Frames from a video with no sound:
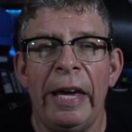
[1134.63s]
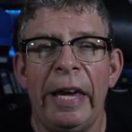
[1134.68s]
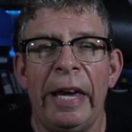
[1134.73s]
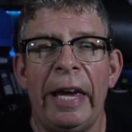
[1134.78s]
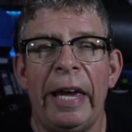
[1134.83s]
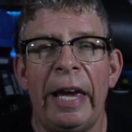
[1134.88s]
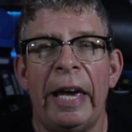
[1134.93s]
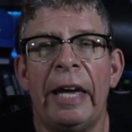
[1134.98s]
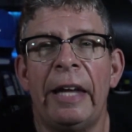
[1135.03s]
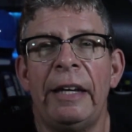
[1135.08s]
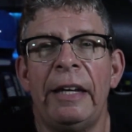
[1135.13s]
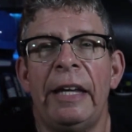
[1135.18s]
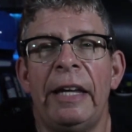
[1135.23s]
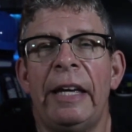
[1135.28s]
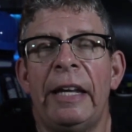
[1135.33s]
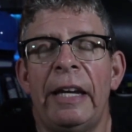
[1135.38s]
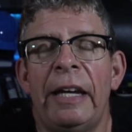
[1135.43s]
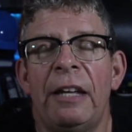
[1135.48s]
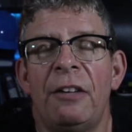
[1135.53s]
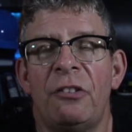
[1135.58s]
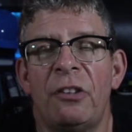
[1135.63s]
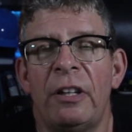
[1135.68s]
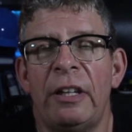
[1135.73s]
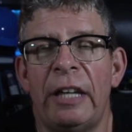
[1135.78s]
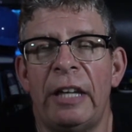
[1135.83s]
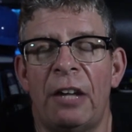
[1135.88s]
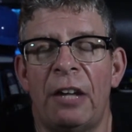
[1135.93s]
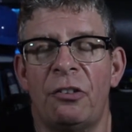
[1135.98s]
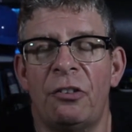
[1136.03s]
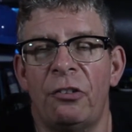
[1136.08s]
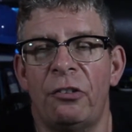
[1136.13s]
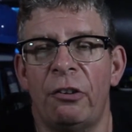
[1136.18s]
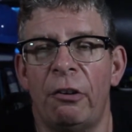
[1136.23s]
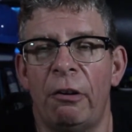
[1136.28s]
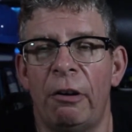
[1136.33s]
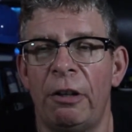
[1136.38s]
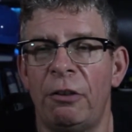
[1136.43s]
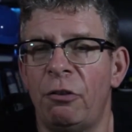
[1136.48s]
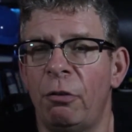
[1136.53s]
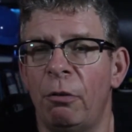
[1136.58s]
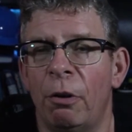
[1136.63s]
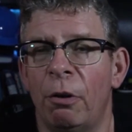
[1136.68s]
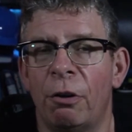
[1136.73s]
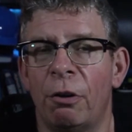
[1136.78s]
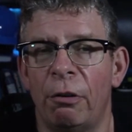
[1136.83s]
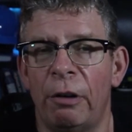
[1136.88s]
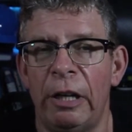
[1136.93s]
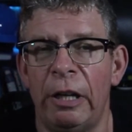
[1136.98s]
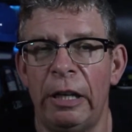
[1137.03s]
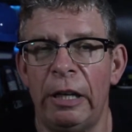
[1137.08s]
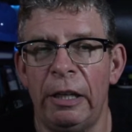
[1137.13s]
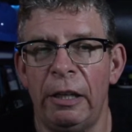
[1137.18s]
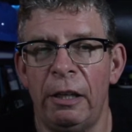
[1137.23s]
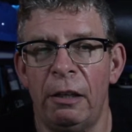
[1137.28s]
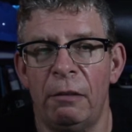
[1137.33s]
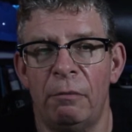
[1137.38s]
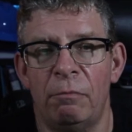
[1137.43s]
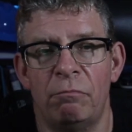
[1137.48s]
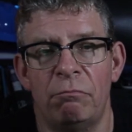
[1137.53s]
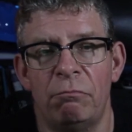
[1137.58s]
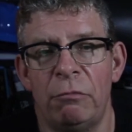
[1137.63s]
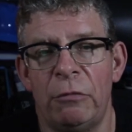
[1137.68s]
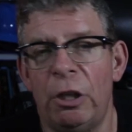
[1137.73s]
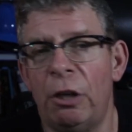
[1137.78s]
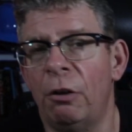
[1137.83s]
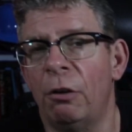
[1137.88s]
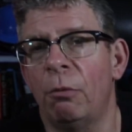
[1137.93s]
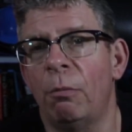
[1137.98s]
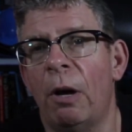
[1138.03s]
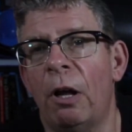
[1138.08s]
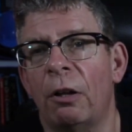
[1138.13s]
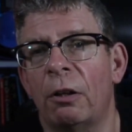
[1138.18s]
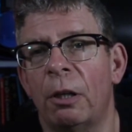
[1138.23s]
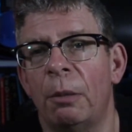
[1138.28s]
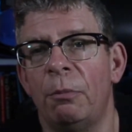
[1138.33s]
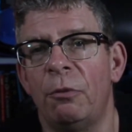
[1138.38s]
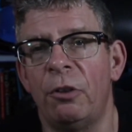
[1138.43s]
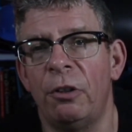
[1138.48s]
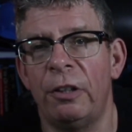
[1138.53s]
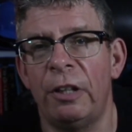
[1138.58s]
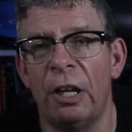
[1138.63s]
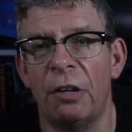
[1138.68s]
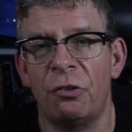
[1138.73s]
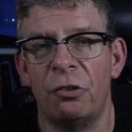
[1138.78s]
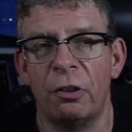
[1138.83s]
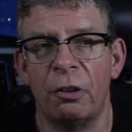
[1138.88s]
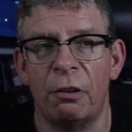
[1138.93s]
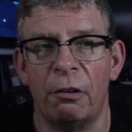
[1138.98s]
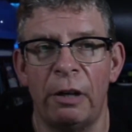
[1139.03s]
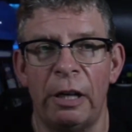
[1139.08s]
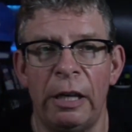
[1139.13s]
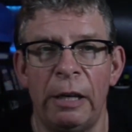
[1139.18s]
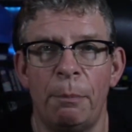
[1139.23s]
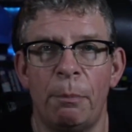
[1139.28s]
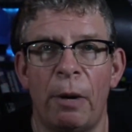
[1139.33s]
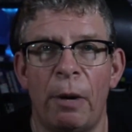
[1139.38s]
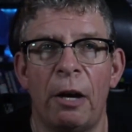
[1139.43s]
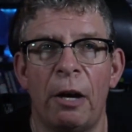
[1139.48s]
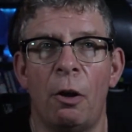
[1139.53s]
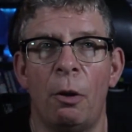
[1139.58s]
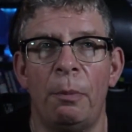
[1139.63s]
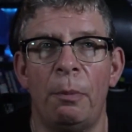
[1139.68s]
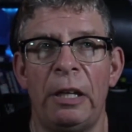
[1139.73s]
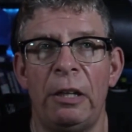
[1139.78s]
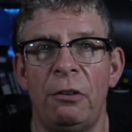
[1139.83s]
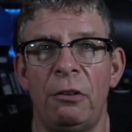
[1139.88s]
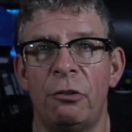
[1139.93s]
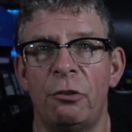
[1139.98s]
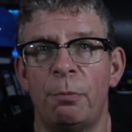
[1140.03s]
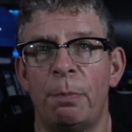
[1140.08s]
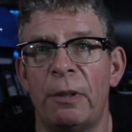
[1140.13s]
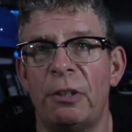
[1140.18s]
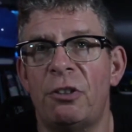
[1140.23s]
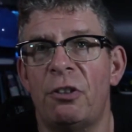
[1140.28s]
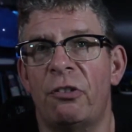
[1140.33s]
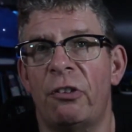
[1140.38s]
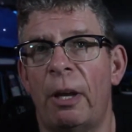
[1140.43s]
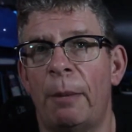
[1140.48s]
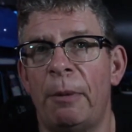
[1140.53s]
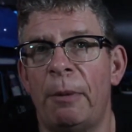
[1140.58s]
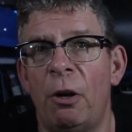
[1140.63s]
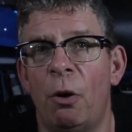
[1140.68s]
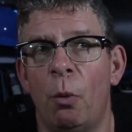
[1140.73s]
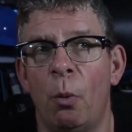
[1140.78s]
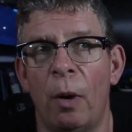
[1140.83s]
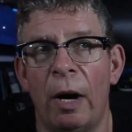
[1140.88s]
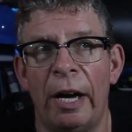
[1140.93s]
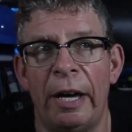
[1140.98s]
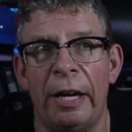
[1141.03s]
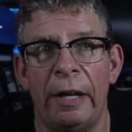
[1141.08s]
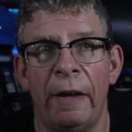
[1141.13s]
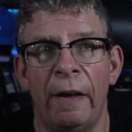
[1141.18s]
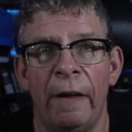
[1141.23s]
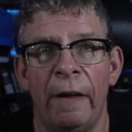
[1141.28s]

And it isn't necessary to agree. You're welcome to disagree by all means, but just let me know why.